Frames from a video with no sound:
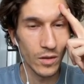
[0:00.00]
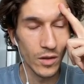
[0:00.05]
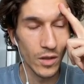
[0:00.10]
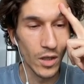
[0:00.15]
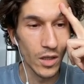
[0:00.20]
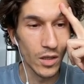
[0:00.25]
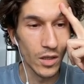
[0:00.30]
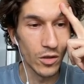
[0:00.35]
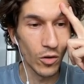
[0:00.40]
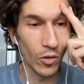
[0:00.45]

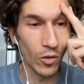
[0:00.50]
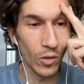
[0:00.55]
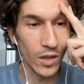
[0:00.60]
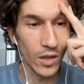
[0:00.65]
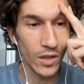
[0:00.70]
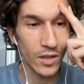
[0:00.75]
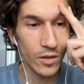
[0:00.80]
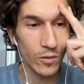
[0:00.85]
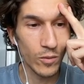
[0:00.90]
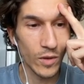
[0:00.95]
no
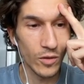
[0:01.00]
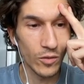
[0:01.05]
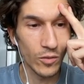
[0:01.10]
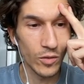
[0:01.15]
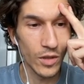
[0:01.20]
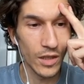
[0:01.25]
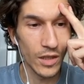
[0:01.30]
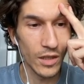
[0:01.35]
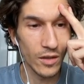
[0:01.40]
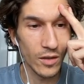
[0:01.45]
let's one two
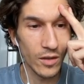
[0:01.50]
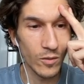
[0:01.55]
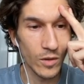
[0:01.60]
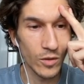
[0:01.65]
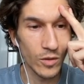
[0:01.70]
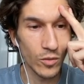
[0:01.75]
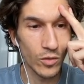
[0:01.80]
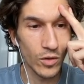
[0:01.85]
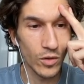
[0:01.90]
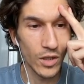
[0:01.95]
three one two
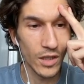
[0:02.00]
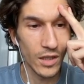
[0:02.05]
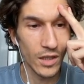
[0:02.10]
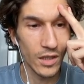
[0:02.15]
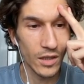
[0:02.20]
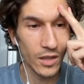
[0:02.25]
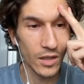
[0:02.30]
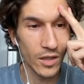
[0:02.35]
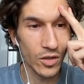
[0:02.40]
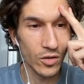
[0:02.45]
three
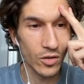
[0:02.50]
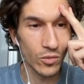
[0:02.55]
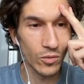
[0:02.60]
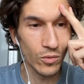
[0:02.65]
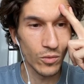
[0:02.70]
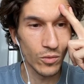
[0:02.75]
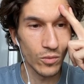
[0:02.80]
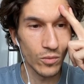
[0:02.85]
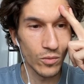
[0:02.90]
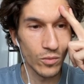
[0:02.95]
let's
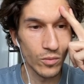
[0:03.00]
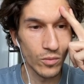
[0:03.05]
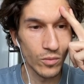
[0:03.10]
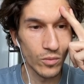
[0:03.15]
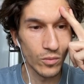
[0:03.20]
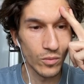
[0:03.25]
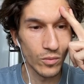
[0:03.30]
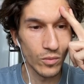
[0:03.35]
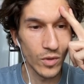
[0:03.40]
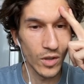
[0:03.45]
do
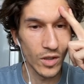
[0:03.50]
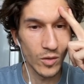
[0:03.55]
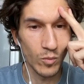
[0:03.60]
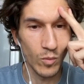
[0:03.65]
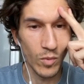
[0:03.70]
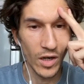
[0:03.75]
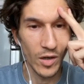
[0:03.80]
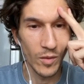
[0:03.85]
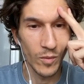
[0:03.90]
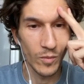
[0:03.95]
let's
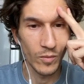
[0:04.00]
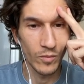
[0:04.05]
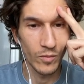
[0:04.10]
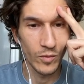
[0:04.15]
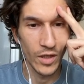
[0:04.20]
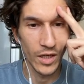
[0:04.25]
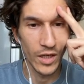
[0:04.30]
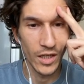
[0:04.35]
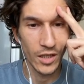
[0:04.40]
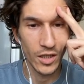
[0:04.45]
buy
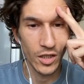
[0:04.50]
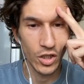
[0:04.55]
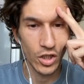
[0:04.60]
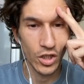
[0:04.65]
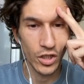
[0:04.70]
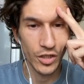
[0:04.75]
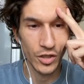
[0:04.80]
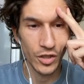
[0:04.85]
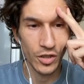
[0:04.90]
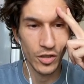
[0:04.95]
that
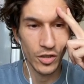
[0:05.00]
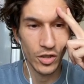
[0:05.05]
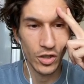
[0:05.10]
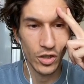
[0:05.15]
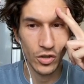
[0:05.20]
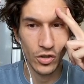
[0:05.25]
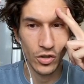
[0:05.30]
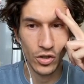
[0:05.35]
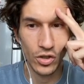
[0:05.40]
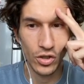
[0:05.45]

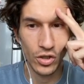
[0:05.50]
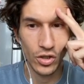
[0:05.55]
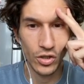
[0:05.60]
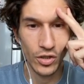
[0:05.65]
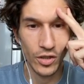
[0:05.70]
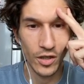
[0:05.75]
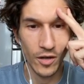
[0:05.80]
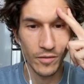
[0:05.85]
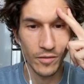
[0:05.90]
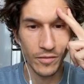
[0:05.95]

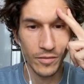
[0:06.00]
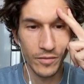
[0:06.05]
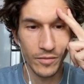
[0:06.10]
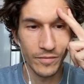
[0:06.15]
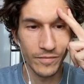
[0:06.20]
stuff